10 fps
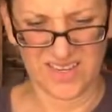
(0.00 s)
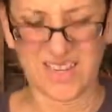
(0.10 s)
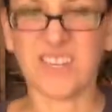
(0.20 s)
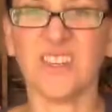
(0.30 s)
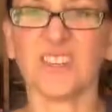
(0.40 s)

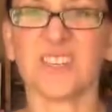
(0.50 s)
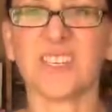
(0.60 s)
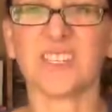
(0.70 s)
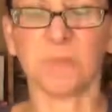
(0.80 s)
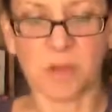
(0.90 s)
And here's a
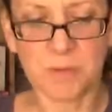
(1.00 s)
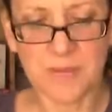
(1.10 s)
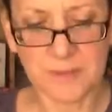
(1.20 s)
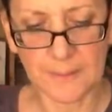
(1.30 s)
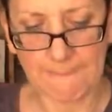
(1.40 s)
small
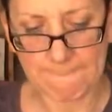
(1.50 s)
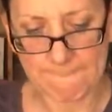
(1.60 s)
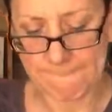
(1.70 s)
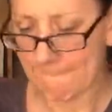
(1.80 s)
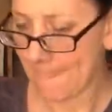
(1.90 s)
pot.
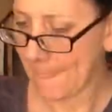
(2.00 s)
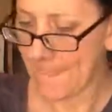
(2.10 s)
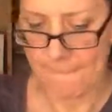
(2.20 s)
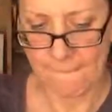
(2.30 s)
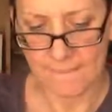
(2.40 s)

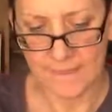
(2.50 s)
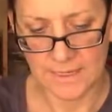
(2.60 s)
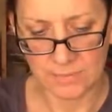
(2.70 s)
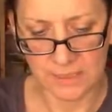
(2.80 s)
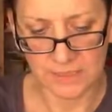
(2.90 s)
And
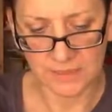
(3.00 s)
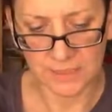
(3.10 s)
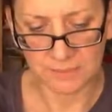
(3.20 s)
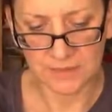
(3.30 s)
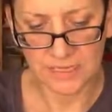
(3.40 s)
now I'm going to clean
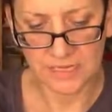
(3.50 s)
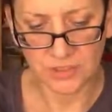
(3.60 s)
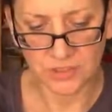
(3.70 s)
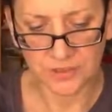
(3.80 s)
up the edge.